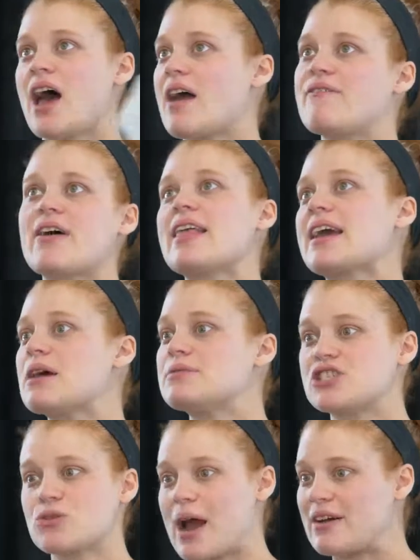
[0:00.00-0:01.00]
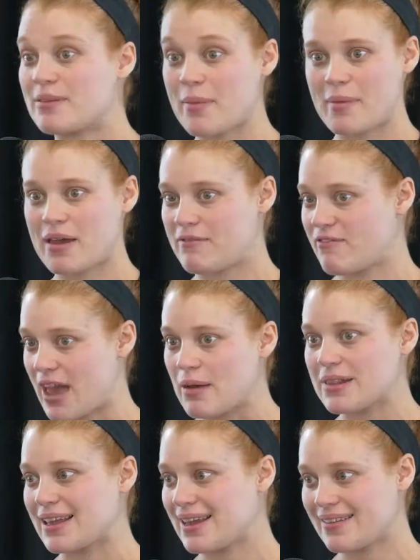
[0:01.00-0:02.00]
I was surrounded by my
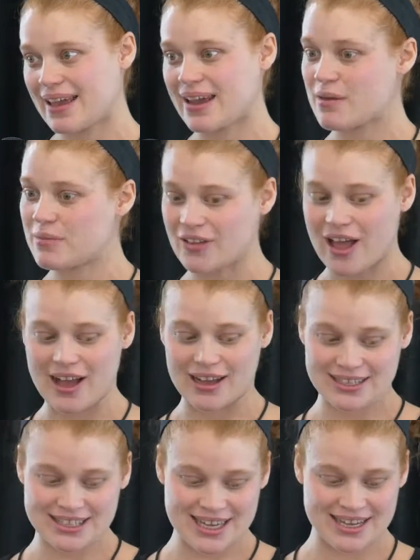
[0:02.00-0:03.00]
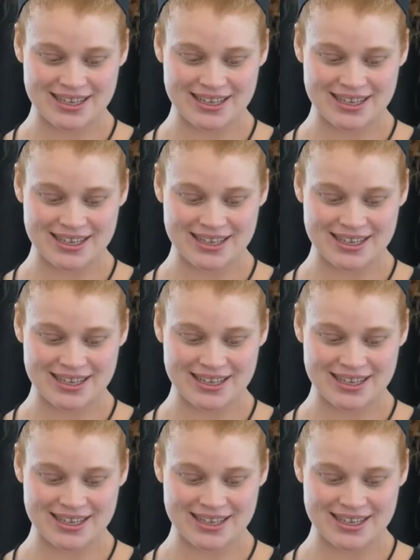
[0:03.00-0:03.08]
family, like I belonged.